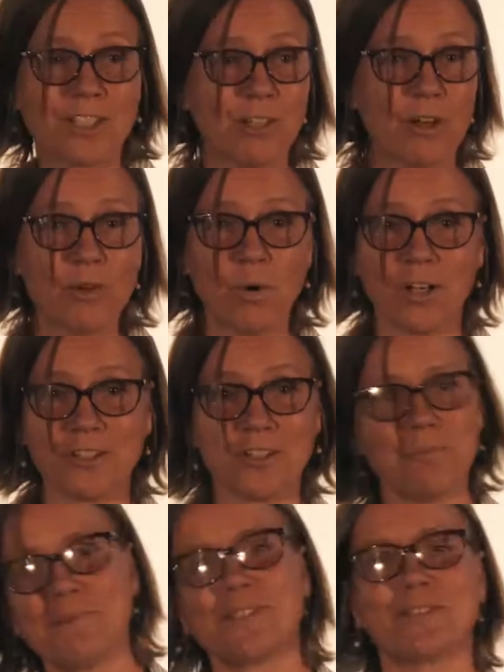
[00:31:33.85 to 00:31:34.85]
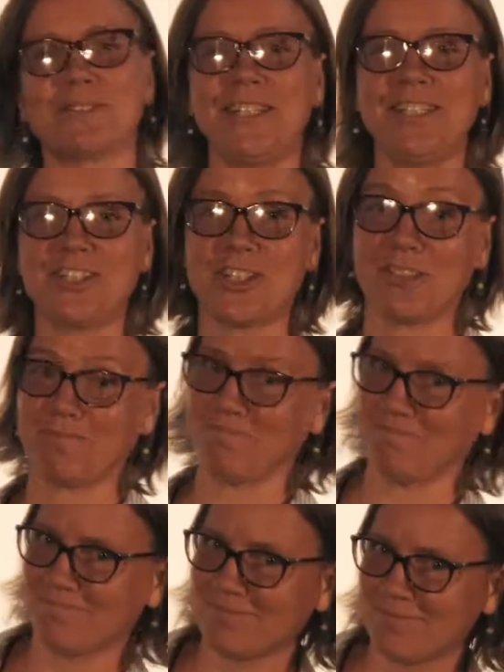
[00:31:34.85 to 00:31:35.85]
a lot of workshops, teach
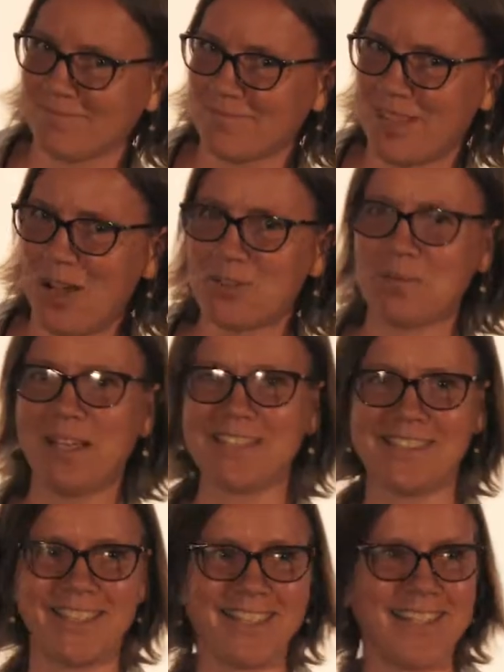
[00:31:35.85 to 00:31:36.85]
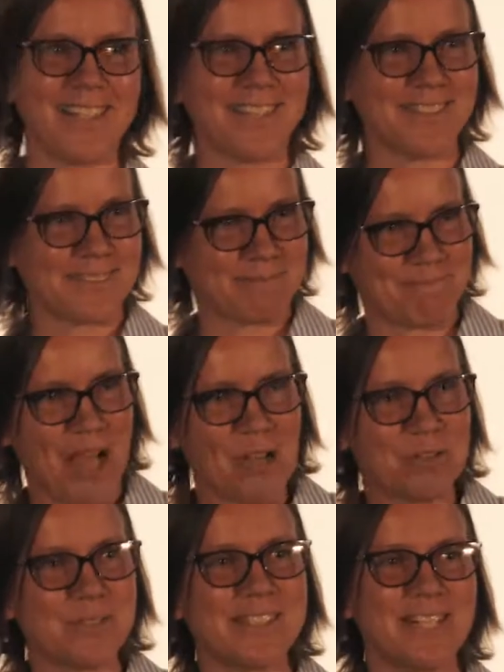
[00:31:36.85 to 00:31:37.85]
how to make seedlings, how
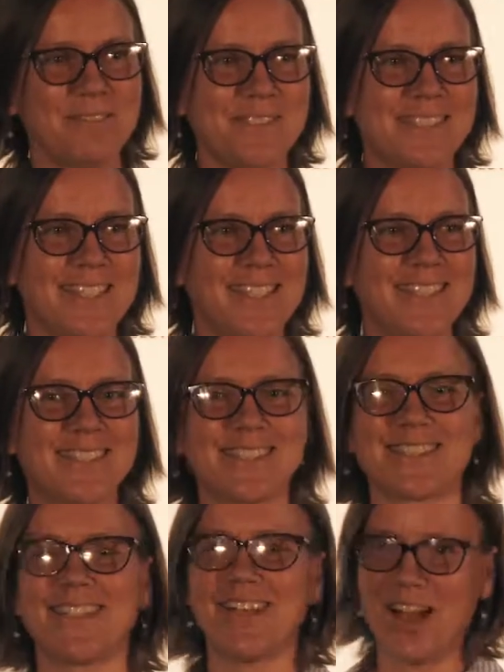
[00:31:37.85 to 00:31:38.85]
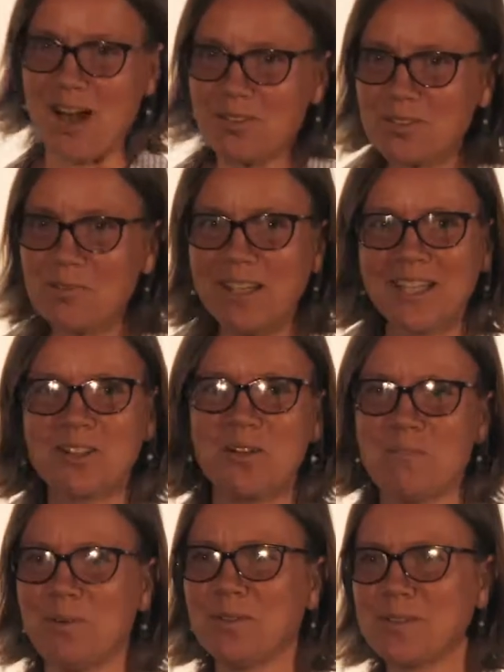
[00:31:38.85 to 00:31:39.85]
to save seeds, how to make
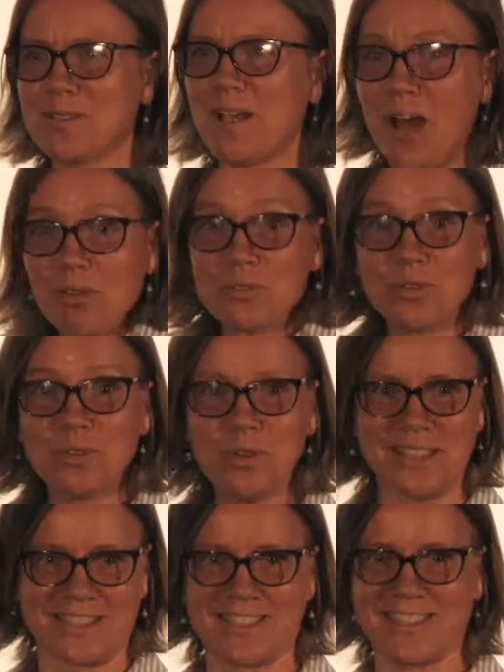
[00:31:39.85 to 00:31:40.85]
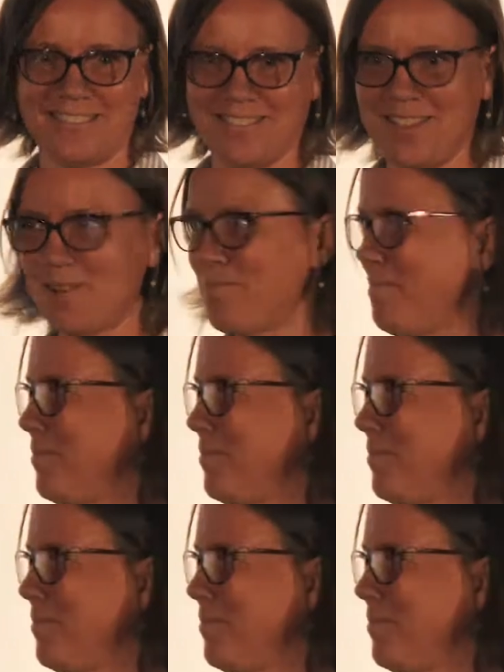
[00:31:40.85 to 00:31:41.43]
compost, how to do it. Yeah.